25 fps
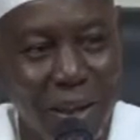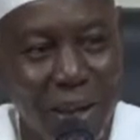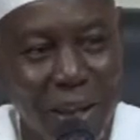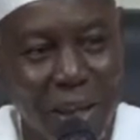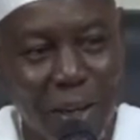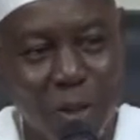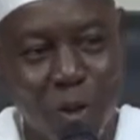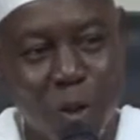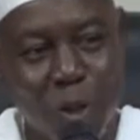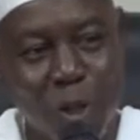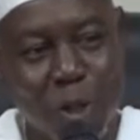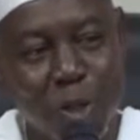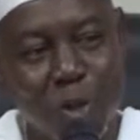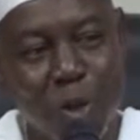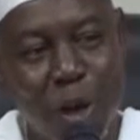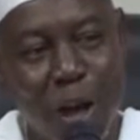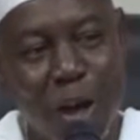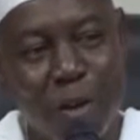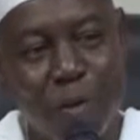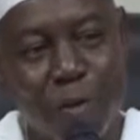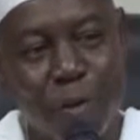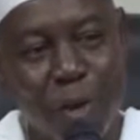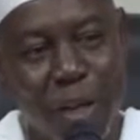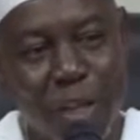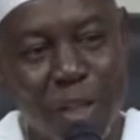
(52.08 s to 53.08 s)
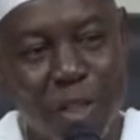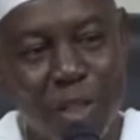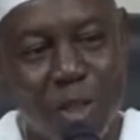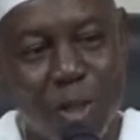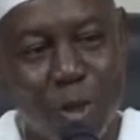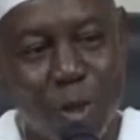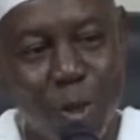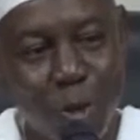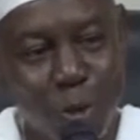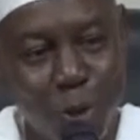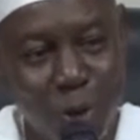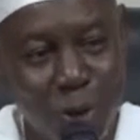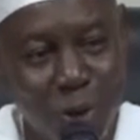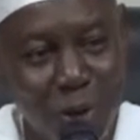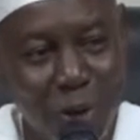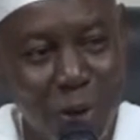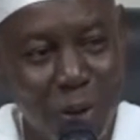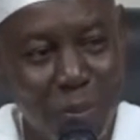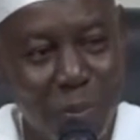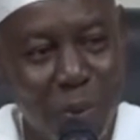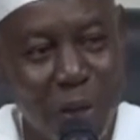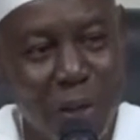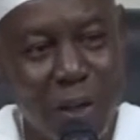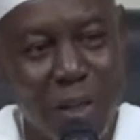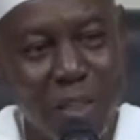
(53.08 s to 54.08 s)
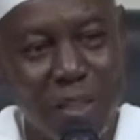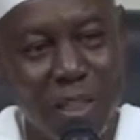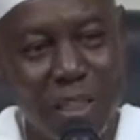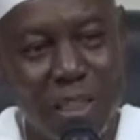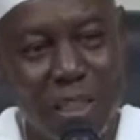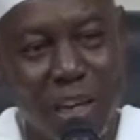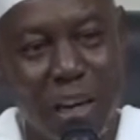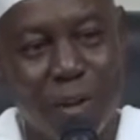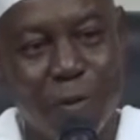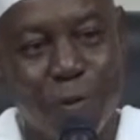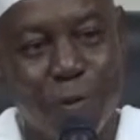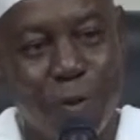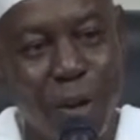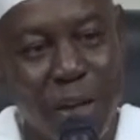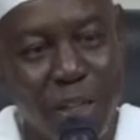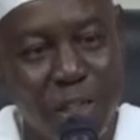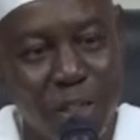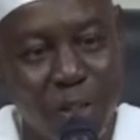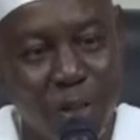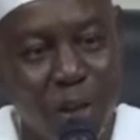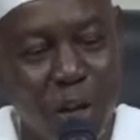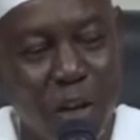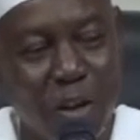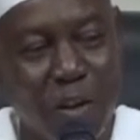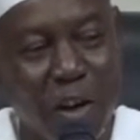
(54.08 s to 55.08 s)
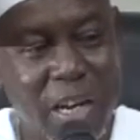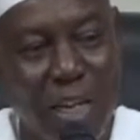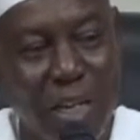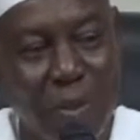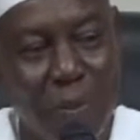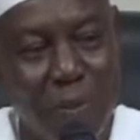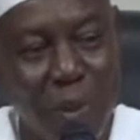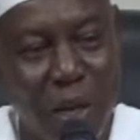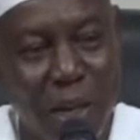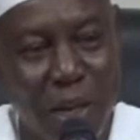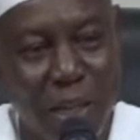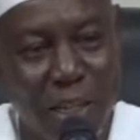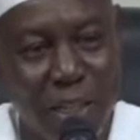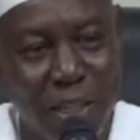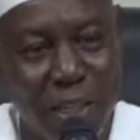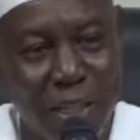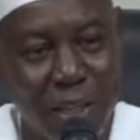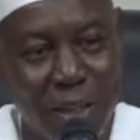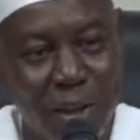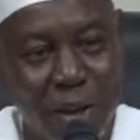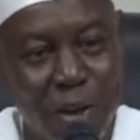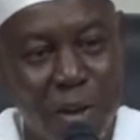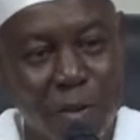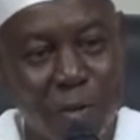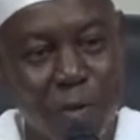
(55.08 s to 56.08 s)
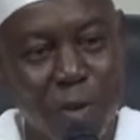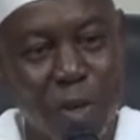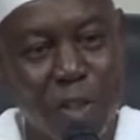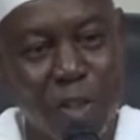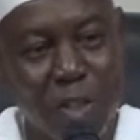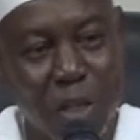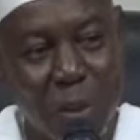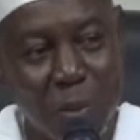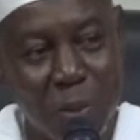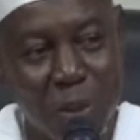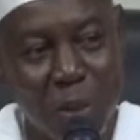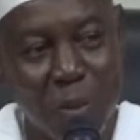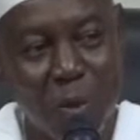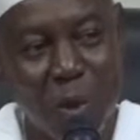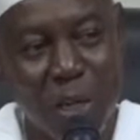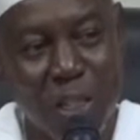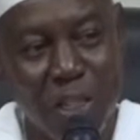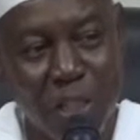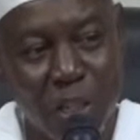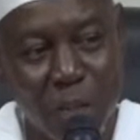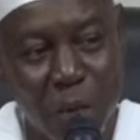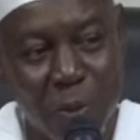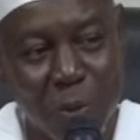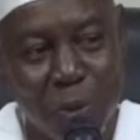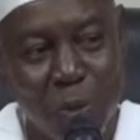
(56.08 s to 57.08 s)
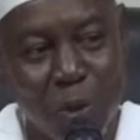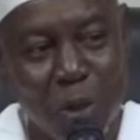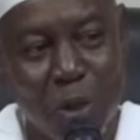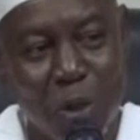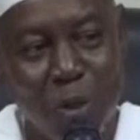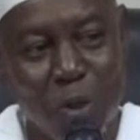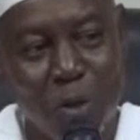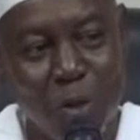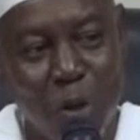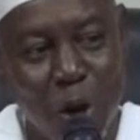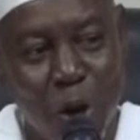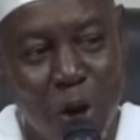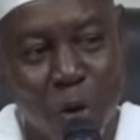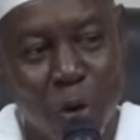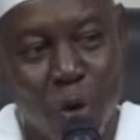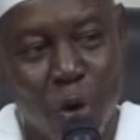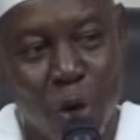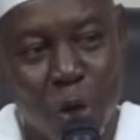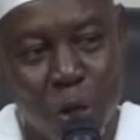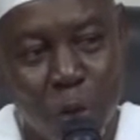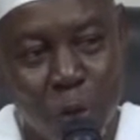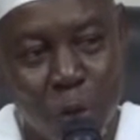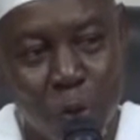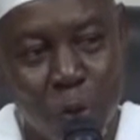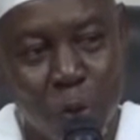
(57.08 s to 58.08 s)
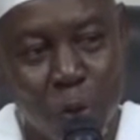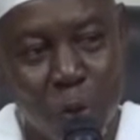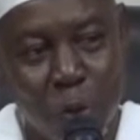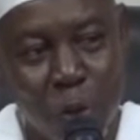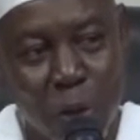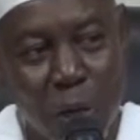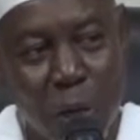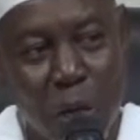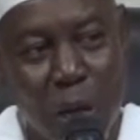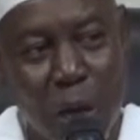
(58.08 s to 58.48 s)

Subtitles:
it also affects you because it affects your credibility for subsequent jobs you are going to